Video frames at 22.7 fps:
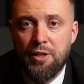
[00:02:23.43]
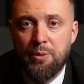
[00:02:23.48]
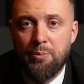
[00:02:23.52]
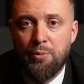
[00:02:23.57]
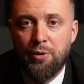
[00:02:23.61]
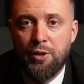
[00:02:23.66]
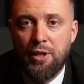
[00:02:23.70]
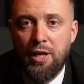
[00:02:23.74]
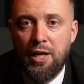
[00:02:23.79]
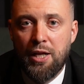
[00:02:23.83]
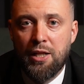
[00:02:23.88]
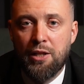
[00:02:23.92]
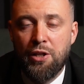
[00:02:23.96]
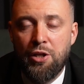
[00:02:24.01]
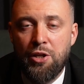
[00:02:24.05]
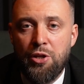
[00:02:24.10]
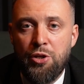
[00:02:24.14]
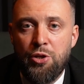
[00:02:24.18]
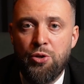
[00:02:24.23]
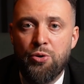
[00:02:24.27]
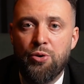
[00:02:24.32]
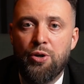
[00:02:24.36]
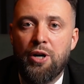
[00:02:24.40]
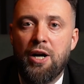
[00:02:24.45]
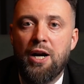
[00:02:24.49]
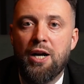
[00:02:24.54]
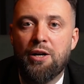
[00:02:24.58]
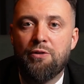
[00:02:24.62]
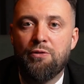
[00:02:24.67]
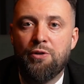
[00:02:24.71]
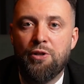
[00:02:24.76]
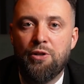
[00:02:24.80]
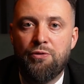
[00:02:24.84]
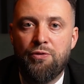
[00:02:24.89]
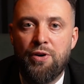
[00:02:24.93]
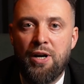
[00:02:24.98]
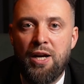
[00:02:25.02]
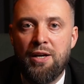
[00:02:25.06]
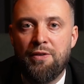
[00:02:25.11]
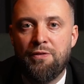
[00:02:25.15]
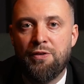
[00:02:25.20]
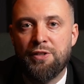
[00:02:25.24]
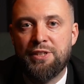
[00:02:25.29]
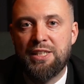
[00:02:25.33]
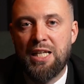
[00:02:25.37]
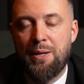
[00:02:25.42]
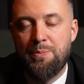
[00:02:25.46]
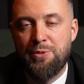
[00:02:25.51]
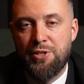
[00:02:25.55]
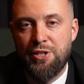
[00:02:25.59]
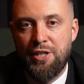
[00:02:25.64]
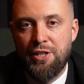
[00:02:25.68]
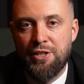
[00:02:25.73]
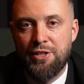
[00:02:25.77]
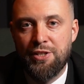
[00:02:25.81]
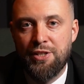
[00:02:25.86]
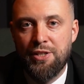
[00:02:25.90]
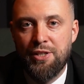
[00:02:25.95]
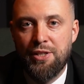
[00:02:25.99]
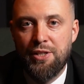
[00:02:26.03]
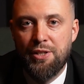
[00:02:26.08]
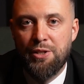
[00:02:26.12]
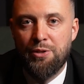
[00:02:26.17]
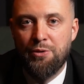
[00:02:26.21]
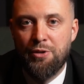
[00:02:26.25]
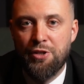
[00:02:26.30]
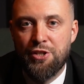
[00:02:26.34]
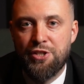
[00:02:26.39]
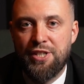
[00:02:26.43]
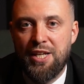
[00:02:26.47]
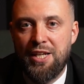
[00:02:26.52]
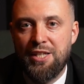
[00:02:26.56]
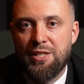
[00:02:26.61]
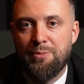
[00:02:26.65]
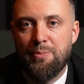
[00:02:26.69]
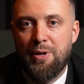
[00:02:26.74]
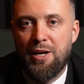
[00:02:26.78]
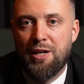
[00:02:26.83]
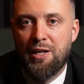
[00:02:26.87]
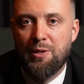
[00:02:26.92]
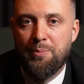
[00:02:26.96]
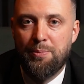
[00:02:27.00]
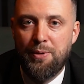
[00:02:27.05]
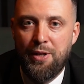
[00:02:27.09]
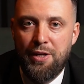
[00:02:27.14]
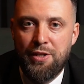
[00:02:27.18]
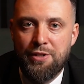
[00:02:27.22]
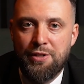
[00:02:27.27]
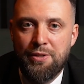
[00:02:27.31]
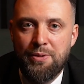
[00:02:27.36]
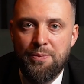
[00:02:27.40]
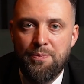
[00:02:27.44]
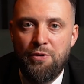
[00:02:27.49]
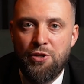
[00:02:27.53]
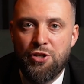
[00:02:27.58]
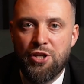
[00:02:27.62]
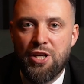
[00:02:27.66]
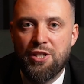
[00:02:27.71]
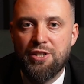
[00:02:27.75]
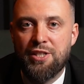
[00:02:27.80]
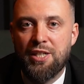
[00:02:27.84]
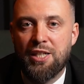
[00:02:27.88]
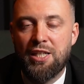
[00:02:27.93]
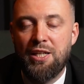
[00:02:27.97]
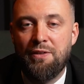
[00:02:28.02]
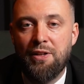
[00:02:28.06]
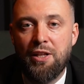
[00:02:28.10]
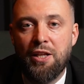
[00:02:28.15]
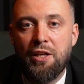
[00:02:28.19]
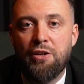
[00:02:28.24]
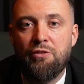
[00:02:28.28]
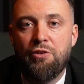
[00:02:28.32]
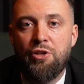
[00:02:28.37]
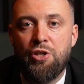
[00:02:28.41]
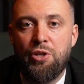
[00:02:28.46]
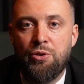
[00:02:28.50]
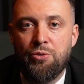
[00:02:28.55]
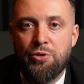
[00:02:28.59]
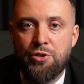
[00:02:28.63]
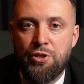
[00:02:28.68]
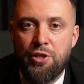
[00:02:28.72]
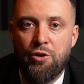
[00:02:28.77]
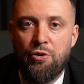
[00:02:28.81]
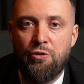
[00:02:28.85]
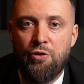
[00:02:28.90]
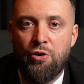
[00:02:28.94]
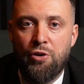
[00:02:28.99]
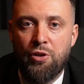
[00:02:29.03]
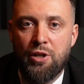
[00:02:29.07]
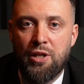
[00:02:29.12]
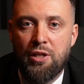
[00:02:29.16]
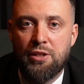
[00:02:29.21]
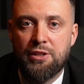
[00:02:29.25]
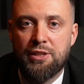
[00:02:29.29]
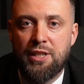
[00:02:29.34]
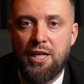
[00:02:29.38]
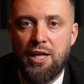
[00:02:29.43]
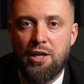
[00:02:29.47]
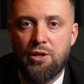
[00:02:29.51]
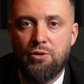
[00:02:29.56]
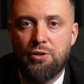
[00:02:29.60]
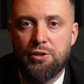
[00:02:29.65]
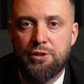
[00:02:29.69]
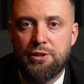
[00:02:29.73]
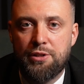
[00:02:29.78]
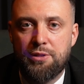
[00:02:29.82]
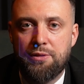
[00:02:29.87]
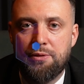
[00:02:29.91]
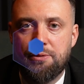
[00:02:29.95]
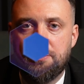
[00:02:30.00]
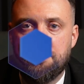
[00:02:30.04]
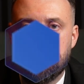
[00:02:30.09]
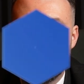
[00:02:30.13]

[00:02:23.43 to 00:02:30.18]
the more likely you are qualified for subsidies to the state's marketplace, which can significantly reduce the overall healthcare costs.